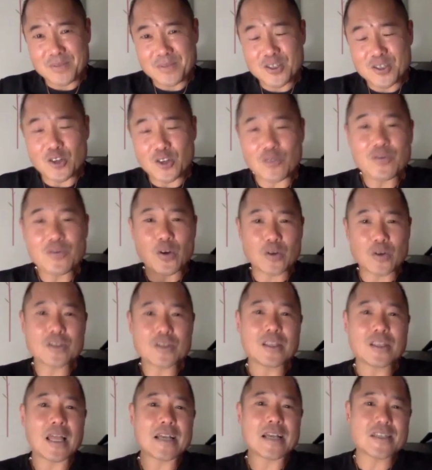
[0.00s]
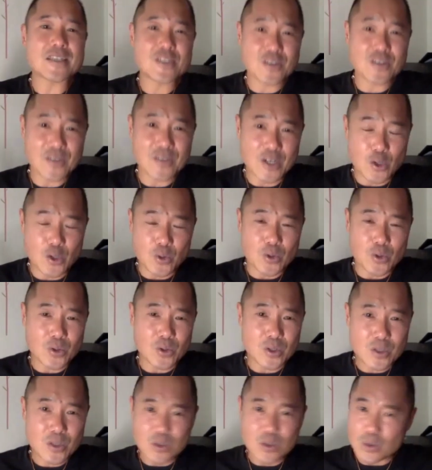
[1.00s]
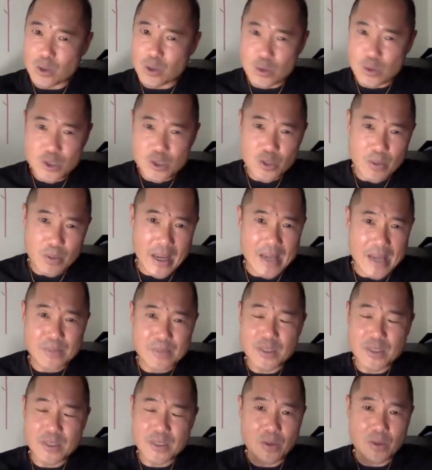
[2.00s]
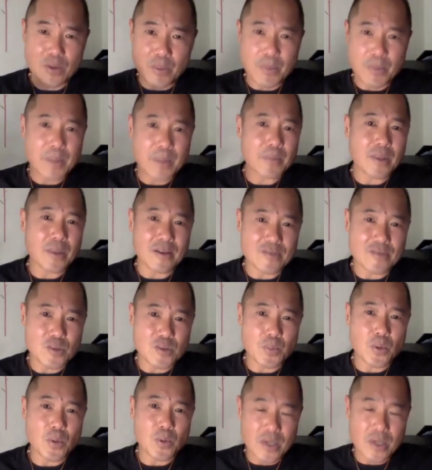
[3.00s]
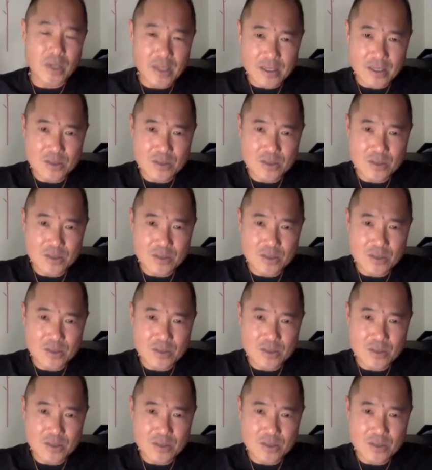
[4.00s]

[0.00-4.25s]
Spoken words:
So folks like Sylvia Earle or Ocean Ramsey, or the people that have supported us